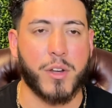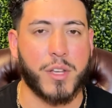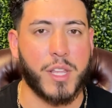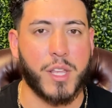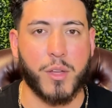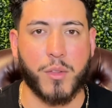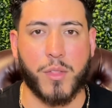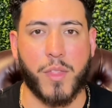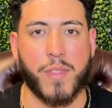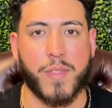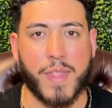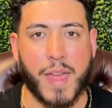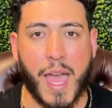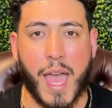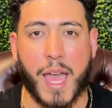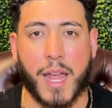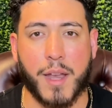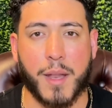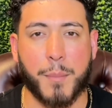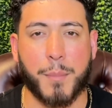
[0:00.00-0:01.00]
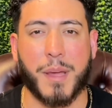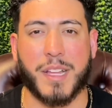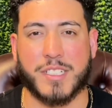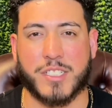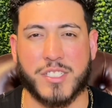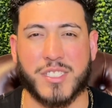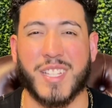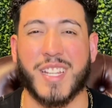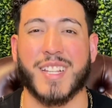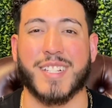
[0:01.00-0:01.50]
deal than that, but that's
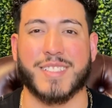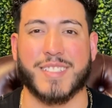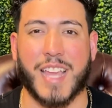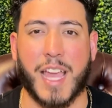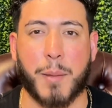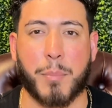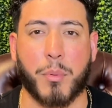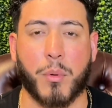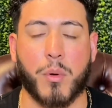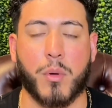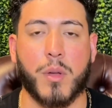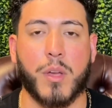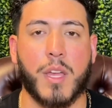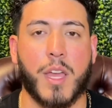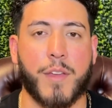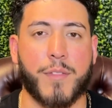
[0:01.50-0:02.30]
just an example.